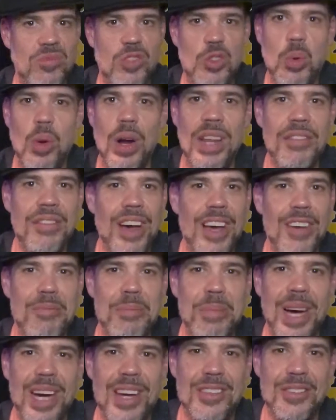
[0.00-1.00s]

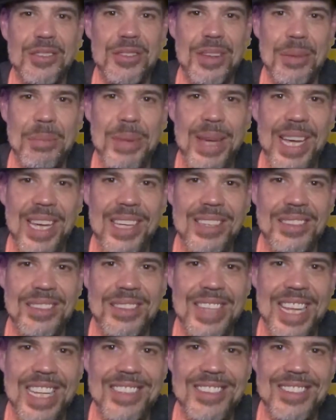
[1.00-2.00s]
$25 a piece.
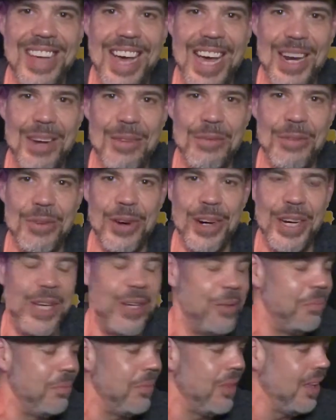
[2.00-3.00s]
They'd sign them for
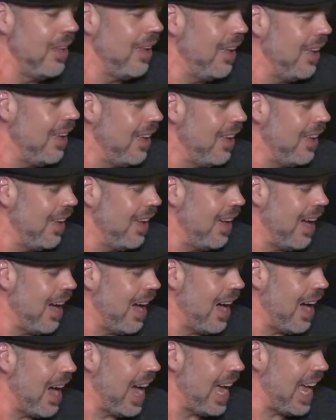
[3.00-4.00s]
you.
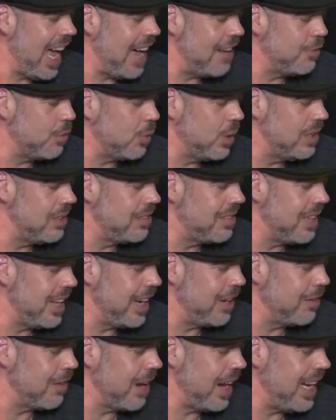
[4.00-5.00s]
I have one
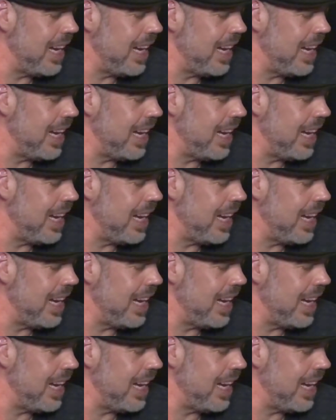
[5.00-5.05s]
sitting right